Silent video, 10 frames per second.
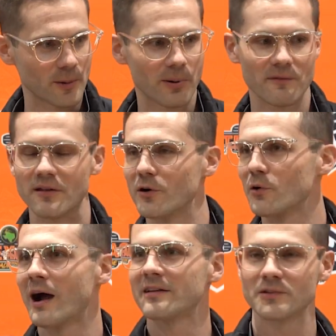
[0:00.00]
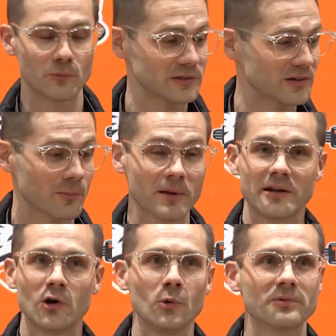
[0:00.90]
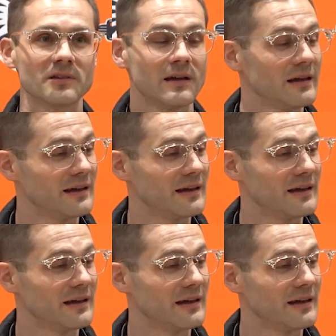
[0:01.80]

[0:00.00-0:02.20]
above the horizon, we'd start playing hoops,